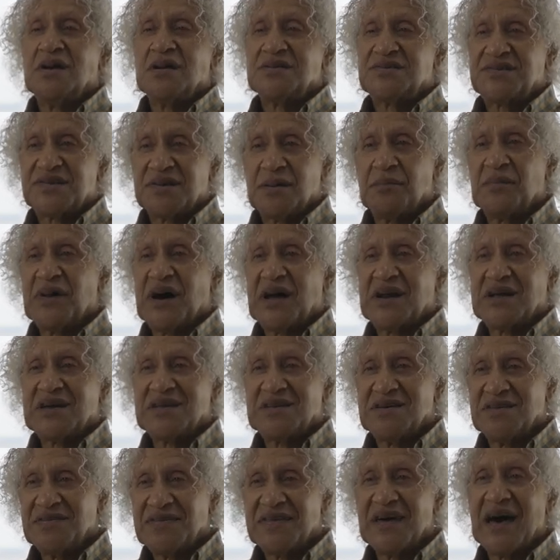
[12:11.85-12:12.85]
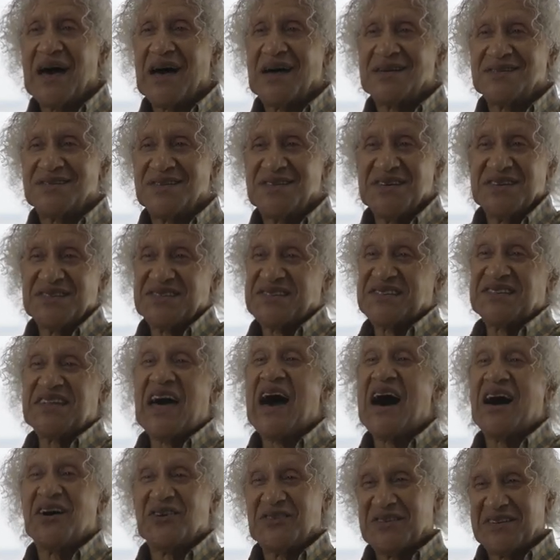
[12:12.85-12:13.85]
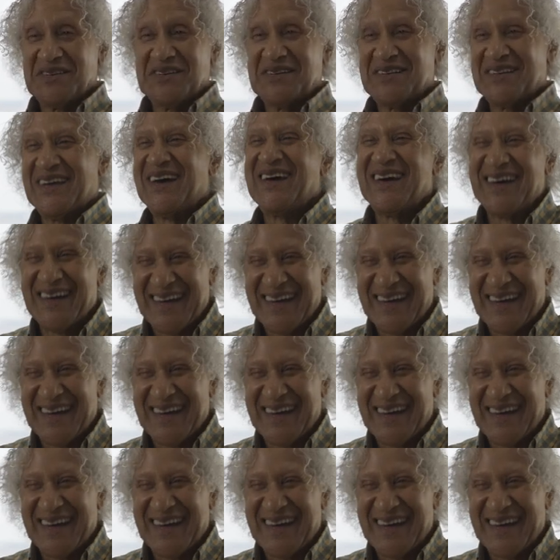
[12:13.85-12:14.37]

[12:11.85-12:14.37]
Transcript: somebody, the, th the stallion.